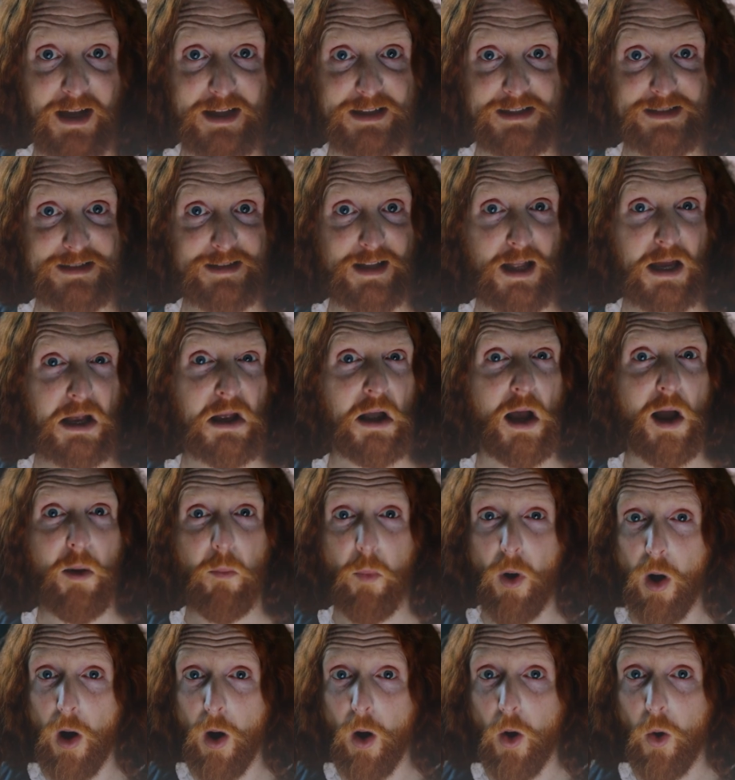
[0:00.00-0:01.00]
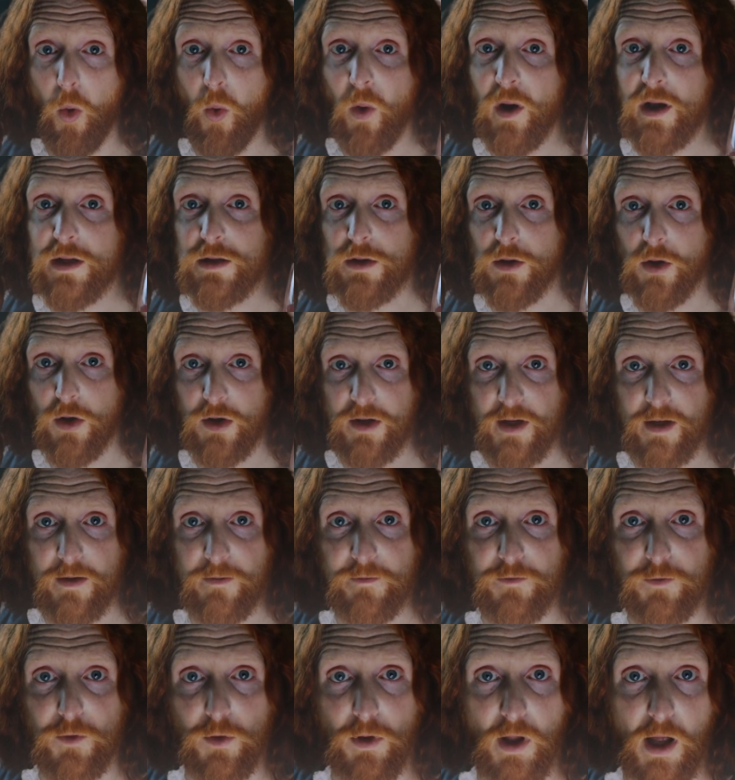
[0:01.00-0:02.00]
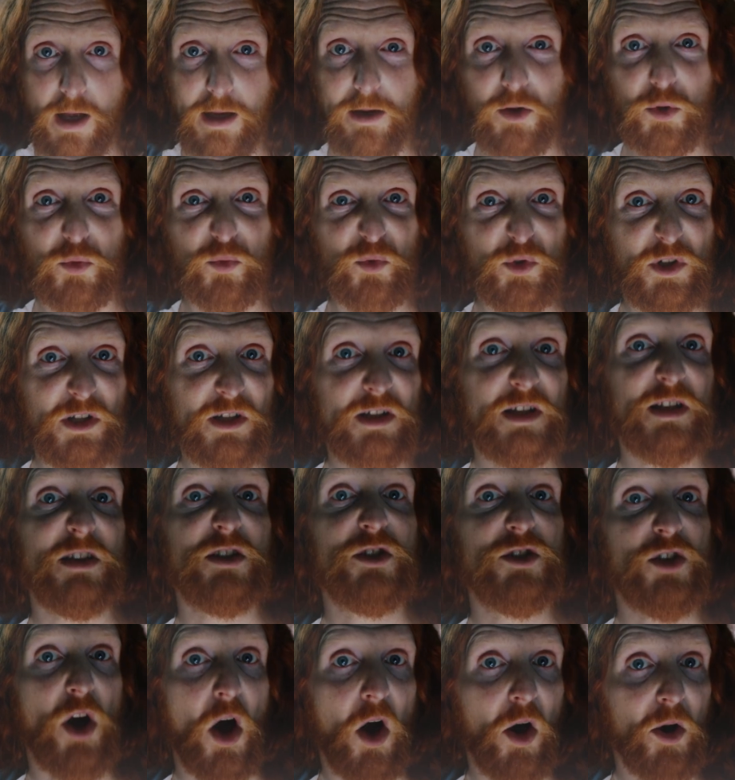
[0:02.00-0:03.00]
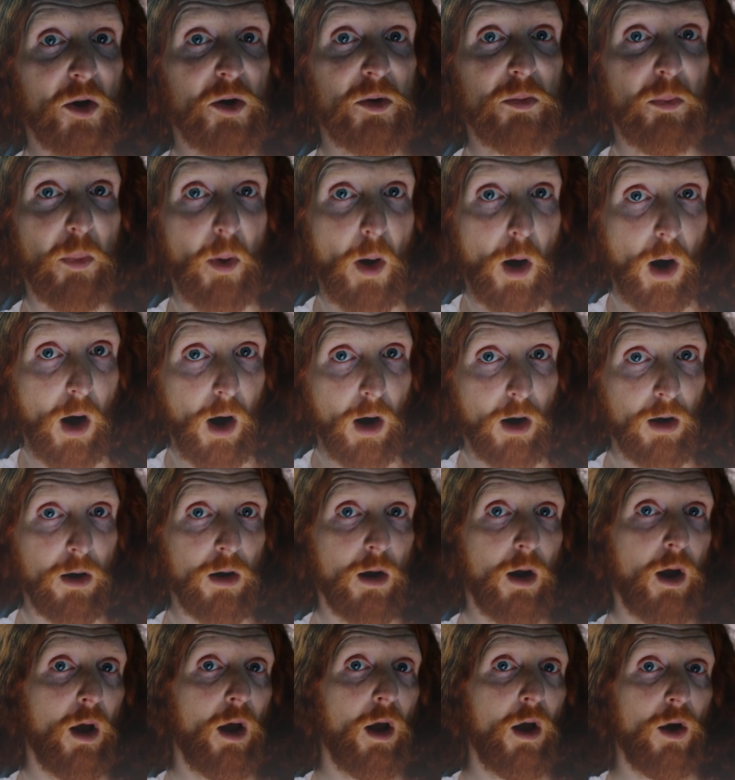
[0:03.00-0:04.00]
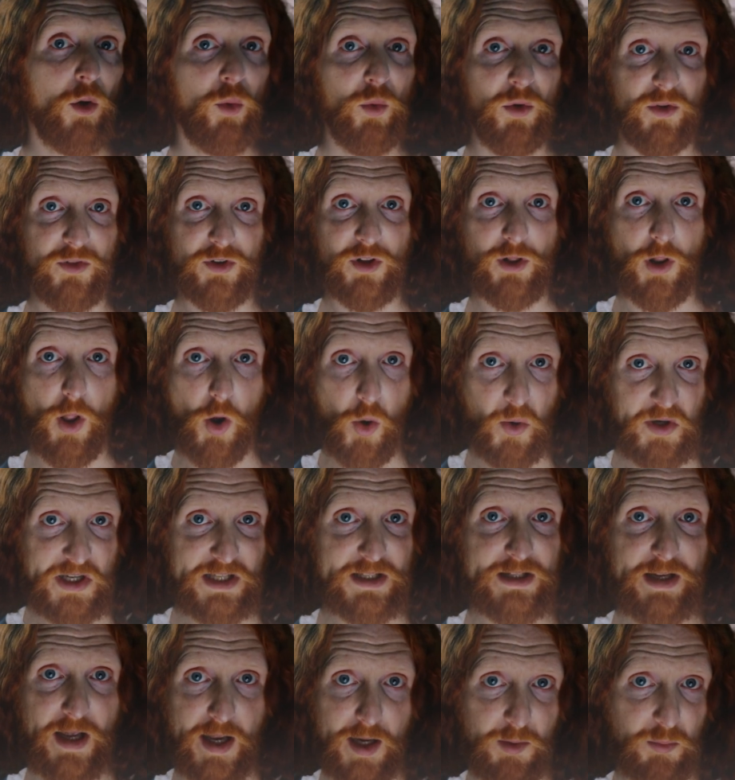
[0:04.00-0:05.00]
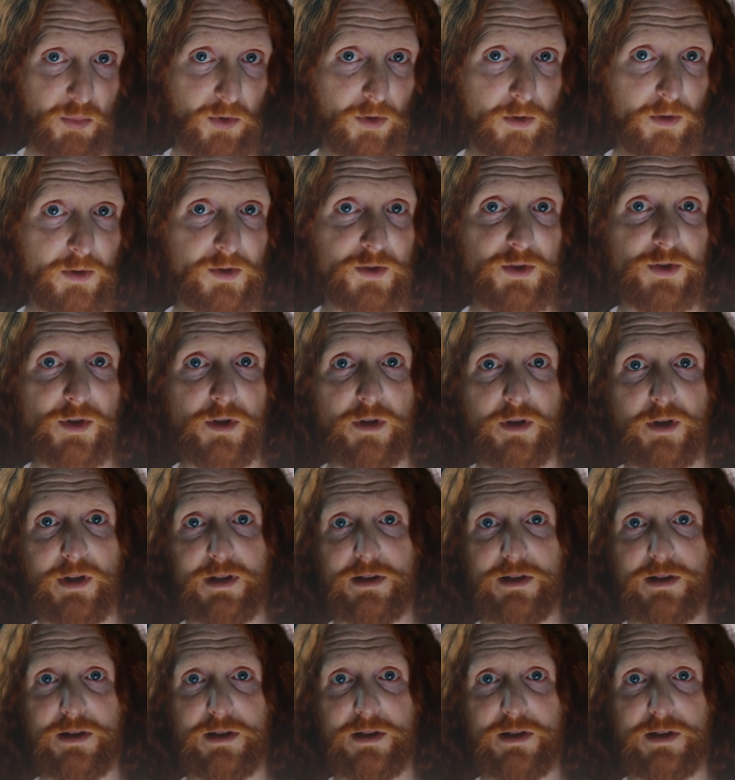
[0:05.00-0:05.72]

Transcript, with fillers: It's like I'm always looking for like a really dark bar with glowing tables.